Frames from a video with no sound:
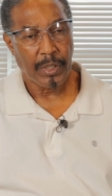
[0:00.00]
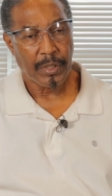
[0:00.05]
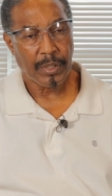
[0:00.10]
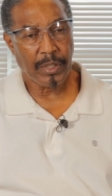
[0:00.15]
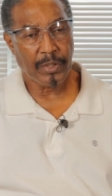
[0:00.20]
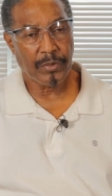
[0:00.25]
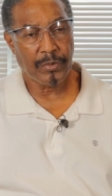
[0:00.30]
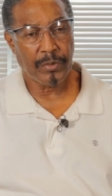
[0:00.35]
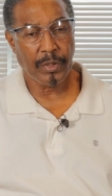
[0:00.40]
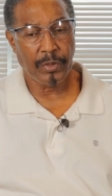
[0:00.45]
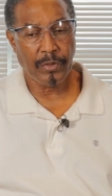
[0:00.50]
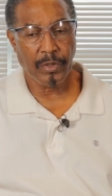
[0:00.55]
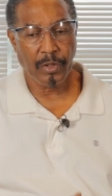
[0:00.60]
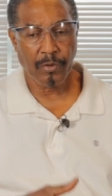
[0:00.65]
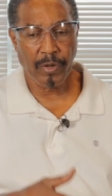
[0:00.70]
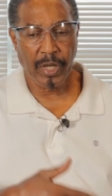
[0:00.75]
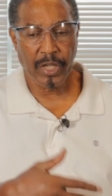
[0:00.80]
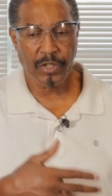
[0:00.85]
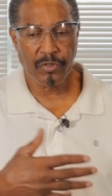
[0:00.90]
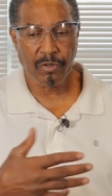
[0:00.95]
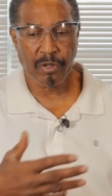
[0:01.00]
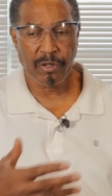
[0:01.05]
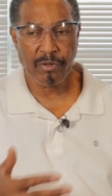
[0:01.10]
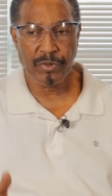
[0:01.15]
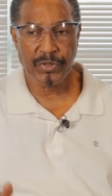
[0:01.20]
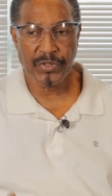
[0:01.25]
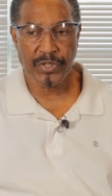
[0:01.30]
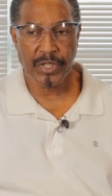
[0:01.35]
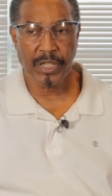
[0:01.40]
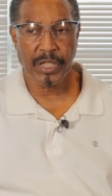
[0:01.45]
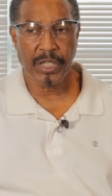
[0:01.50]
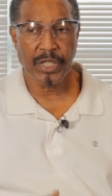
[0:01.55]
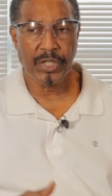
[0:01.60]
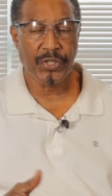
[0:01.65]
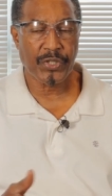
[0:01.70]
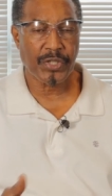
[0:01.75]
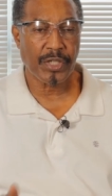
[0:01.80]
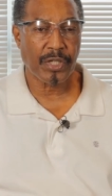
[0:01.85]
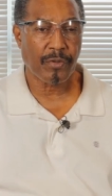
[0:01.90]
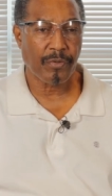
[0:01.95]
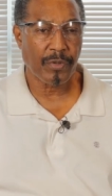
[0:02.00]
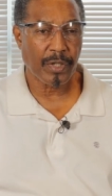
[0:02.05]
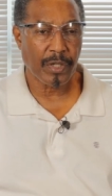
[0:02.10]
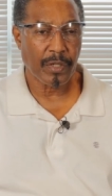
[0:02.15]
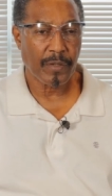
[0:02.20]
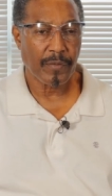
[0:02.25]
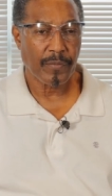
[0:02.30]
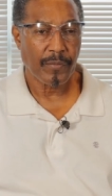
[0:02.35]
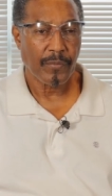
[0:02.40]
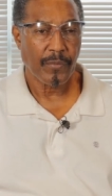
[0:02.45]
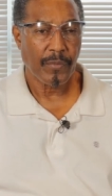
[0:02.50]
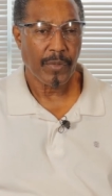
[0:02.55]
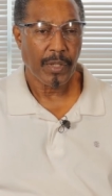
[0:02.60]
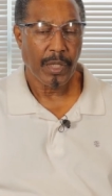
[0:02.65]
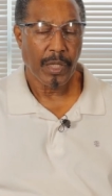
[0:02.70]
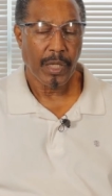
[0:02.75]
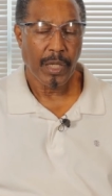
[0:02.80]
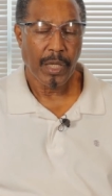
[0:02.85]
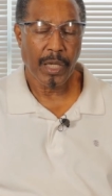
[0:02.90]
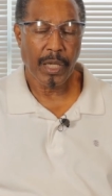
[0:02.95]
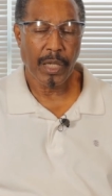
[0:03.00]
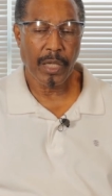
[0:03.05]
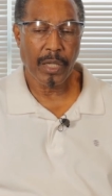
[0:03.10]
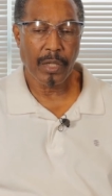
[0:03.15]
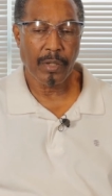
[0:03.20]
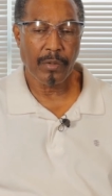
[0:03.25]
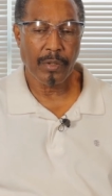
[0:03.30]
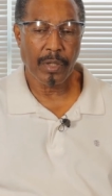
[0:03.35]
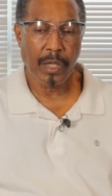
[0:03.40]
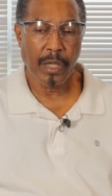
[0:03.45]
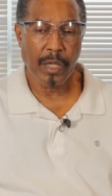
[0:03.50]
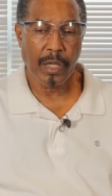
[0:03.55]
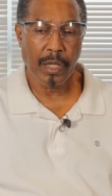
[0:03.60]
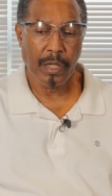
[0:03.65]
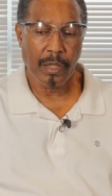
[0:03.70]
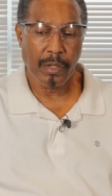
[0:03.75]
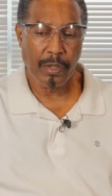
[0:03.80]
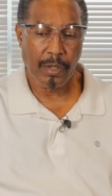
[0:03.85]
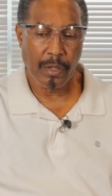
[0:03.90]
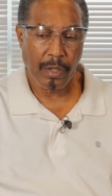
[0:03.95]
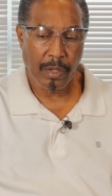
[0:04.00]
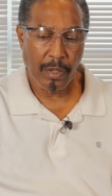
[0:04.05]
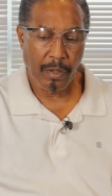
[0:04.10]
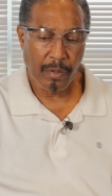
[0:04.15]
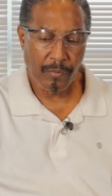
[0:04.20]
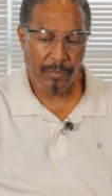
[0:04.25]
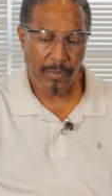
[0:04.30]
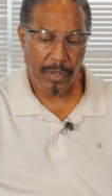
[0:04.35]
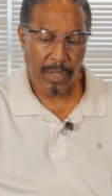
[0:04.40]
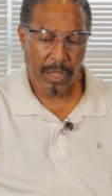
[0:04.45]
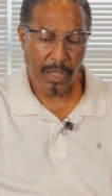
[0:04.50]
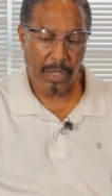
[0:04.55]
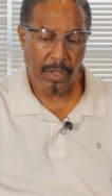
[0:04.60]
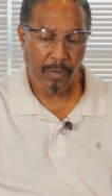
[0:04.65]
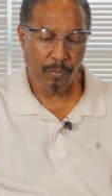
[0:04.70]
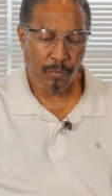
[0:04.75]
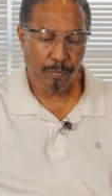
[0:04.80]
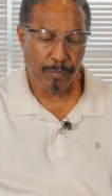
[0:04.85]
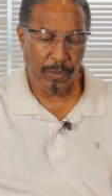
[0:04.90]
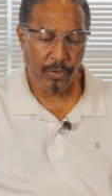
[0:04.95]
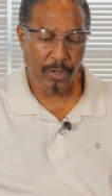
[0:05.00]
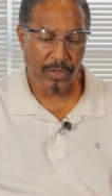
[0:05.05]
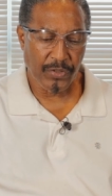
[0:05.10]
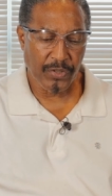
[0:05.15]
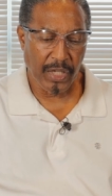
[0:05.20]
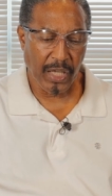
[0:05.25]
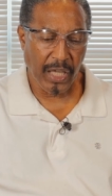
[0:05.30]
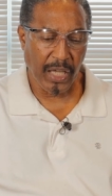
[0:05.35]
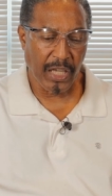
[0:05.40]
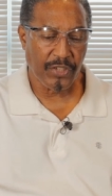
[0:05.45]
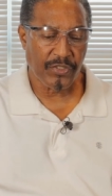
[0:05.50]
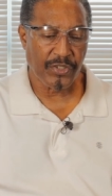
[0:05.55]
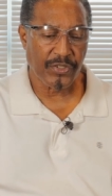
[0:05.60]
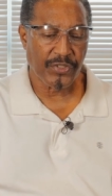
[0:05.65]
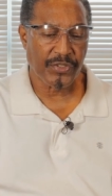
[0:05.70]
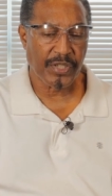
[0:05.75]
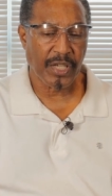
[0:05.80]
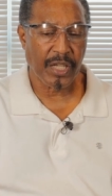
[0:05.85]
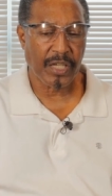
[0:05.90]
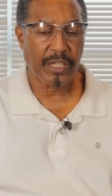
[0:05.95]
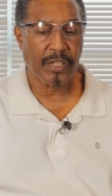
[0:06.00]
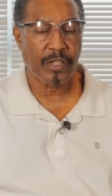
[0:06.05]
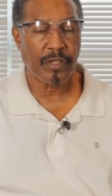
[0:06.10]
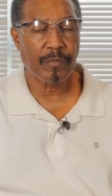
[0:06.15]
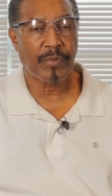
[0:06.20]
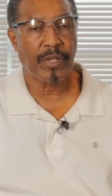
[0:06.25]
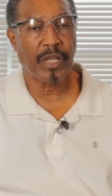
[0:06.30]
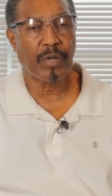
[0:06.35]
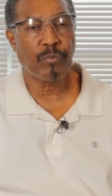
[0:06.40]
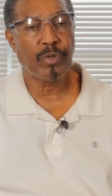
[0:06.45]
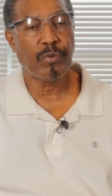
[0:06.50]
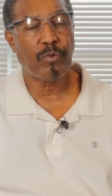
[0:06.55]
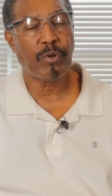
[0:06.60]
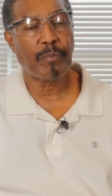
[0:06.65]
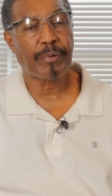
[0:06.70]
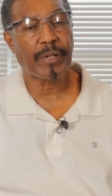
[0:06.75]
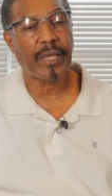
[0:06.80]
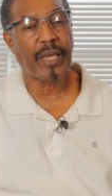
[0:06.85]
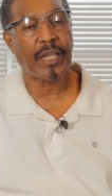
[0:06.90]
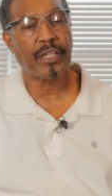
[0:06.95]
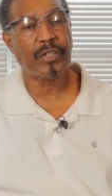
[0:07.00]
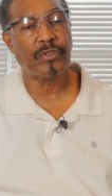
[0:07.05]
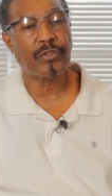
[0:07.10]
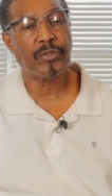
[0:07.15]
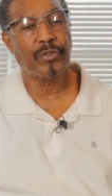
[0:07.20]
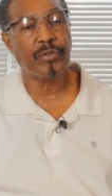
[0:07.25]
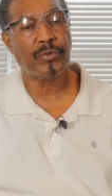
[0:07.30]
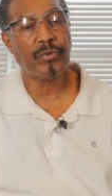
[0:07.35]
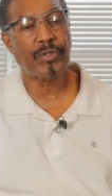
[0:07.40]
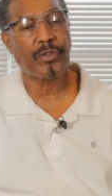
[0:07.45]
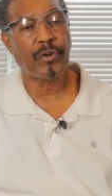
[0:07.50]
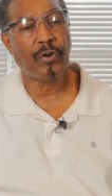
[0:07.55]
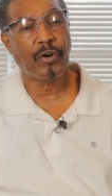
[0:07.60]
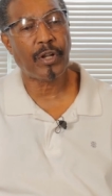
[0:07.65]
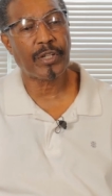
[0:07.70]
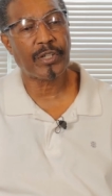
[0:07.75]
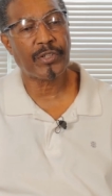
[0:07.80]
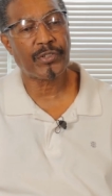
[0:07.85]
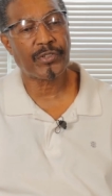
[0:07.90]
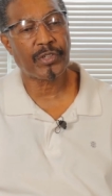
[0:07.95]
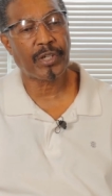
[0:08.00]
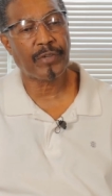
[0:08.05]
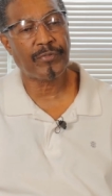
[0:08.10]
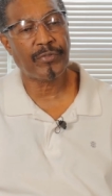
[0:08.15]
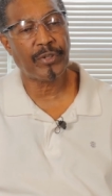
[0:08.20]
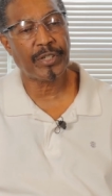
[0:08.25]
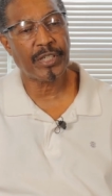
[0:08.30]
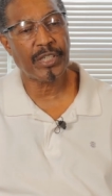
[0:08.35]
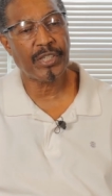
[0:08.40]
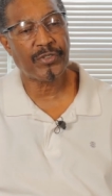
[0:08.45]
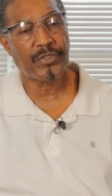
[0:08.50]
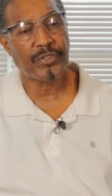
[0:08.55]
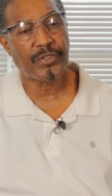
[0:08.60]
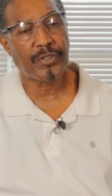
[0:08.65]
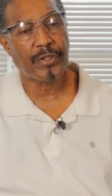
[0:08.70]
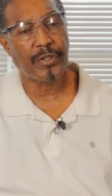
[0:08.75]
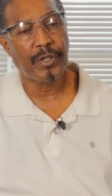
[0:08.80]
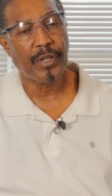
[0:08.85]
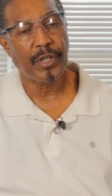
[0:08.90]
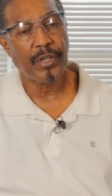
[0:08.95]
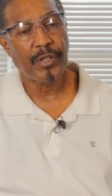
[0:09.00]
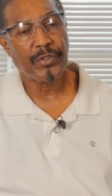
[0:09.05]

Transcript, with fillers: The, the, the grand jury was sitting in secret. And, and, um, and because of the agents telling them that we were planning to do this, all of this stuff on Easter,